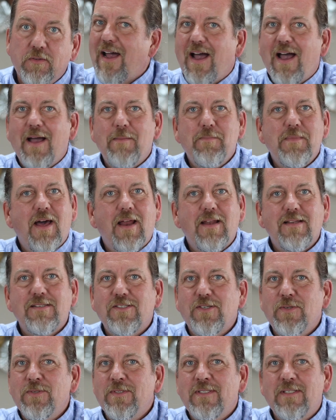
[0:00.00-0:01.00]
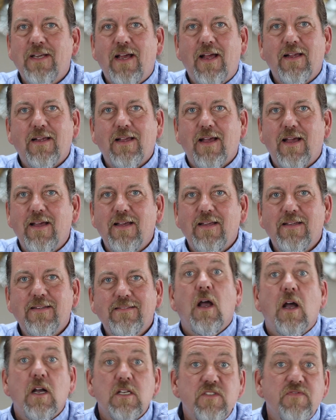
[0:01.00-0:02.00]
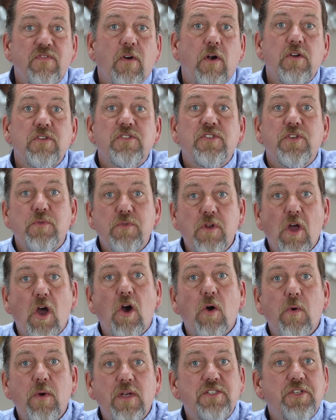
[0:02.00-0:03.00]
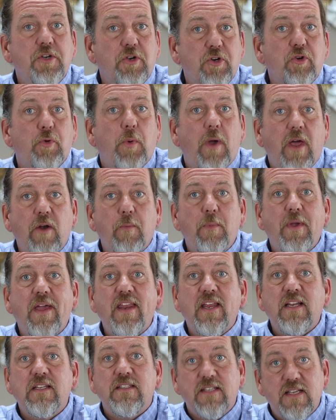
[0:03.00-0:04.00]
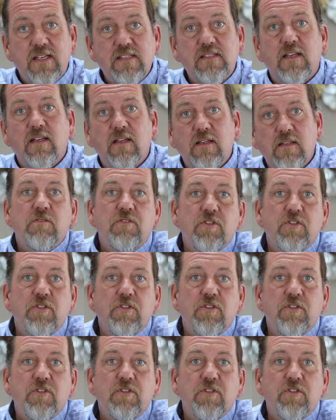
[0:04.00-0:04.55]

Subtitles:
I'm not a suit and tie guy. As far as you know, is your credit rating decent?